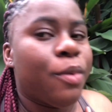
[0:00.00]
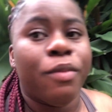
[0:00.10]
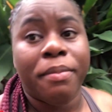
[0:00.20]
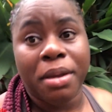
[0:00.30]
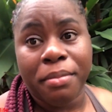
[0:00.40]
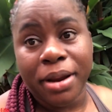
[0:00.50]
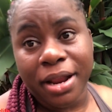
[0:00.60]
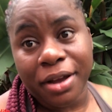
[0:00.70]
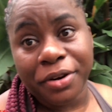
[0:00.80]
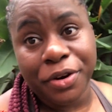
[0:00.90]
but me and
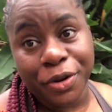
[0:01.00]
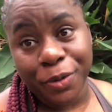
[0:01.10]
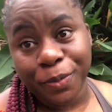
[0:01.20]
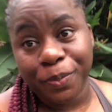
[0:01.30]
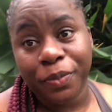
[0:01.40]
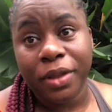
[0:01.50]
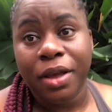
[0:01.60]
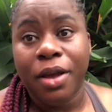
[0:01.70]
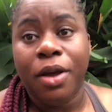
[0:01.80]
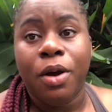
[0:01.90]
brother gotta know
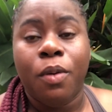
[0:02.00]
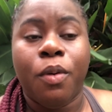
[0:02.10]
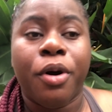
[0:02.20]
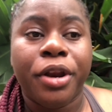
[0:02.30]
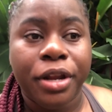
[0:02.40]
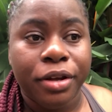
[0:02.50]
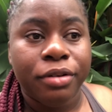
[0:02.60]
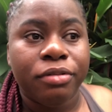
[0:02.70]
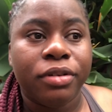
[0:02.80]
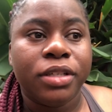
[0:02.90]
we're gonna
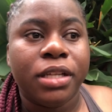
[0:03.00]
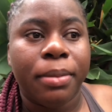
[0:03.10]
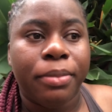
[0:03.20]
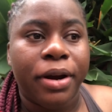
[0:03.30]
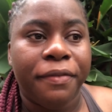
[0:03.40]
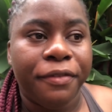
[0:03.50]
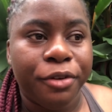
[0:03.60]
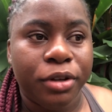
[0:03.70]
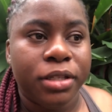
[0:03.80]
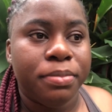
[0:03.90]
roast some
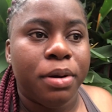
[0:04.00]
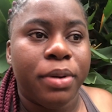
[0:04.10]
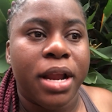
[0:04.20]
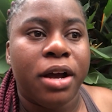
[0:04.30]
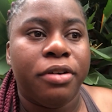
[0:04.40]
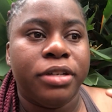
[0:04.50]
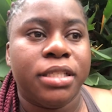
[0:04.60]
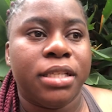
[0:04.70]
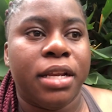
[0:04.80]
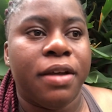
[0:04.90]
breadfruit, but we're not gonna
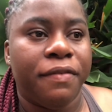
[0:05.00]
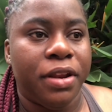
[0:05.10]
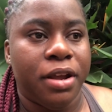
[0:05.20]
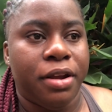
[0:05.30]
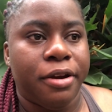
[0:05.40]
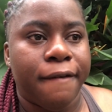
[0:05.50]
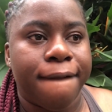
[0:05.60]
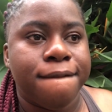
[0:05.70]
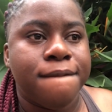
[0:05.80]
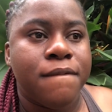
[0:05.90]
roast another video here.
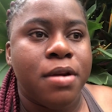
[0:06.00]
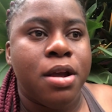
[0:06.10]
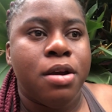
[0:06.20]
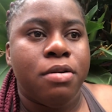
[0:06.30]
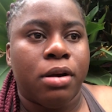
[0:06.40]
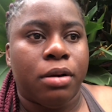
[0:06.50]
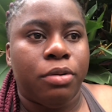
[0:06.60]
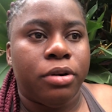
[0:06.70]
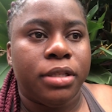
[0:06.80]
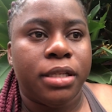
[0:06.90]
We're gonna
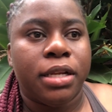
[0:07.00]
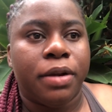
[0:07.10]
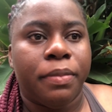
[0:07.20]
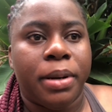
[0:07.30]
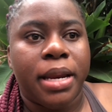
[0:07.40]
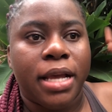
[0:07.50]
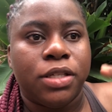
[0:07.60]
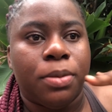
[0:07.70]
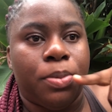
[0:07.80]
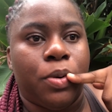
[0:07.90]
roast it on my next
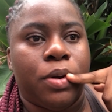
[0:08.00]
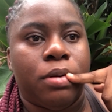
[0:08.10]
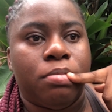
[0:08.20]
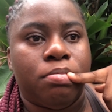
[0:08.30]
upload.